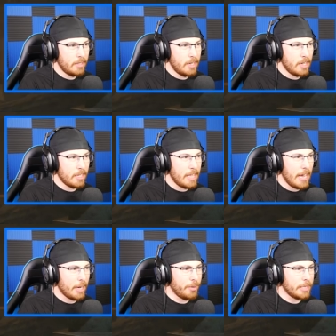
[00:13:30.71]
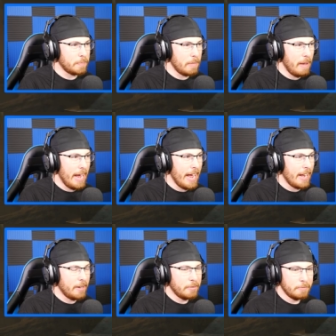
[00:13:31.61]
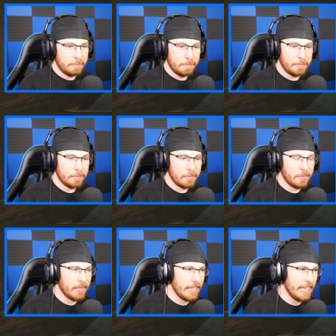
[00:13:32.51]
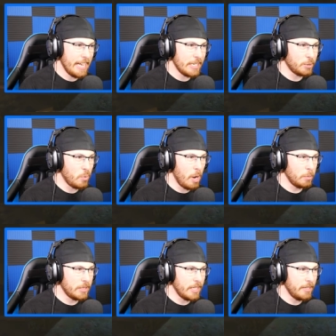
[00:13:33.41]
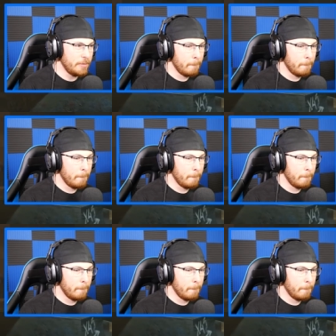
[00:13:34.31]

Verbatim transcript: Look at that crispy oh, man. Shit, roasting, He's roasting.